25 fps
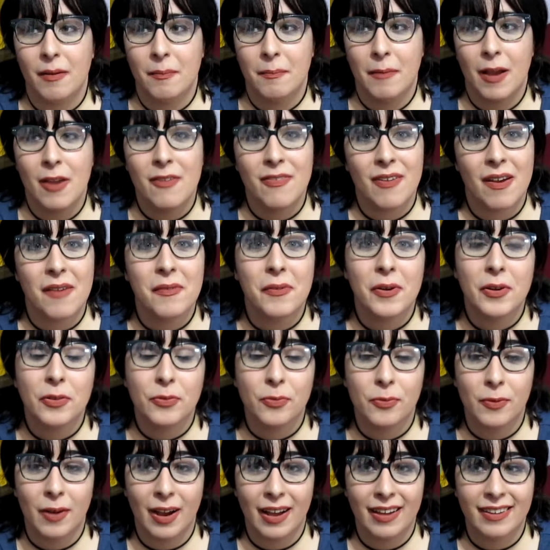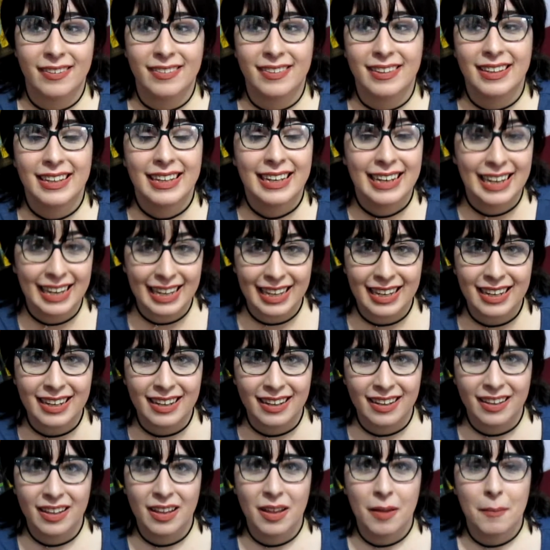My favorite was
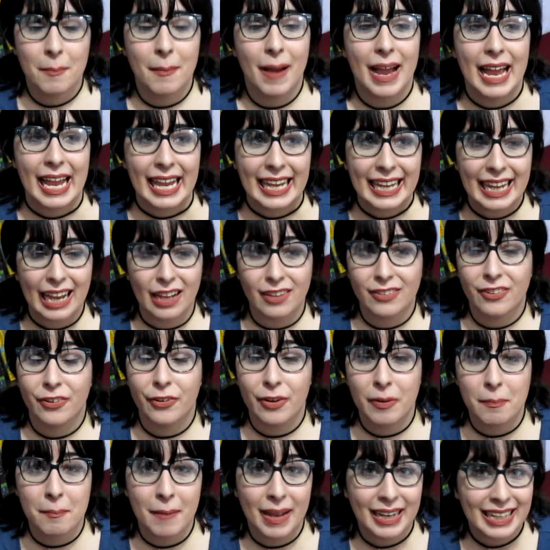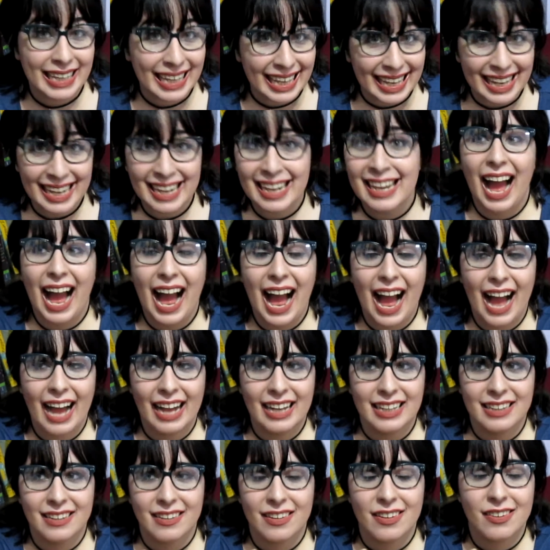Click by Catherine McKee
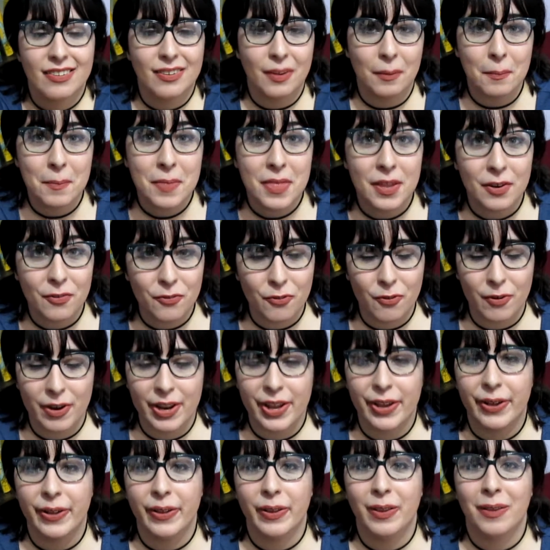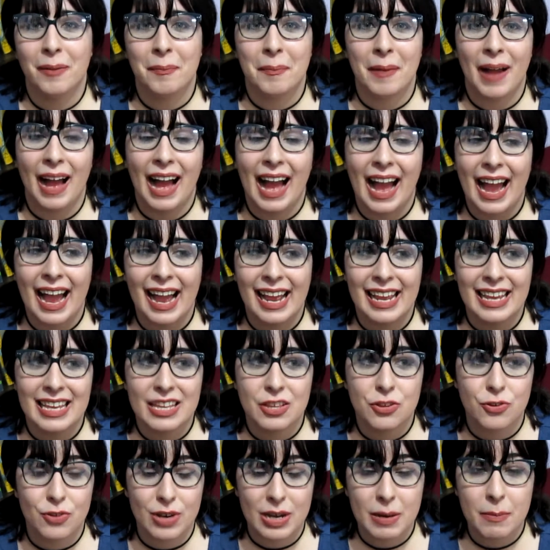and Something Real
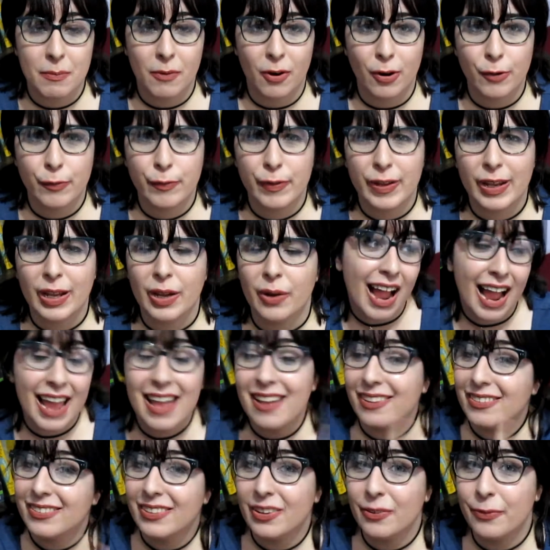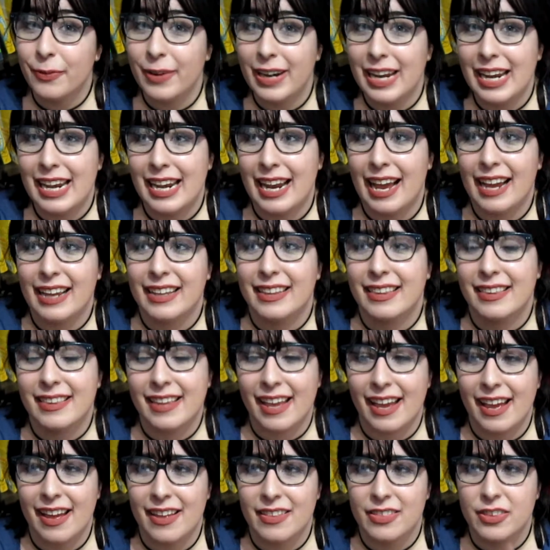by Julie Murphy. I also really liked
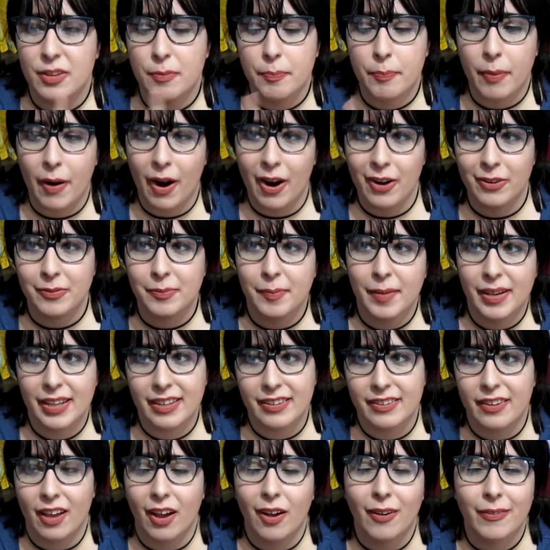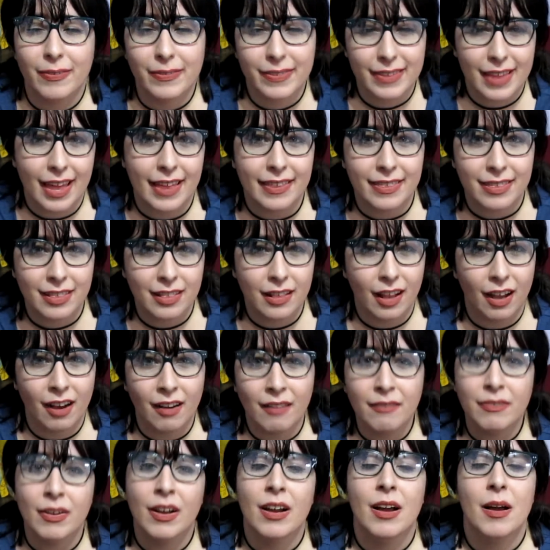The Department of Dead Love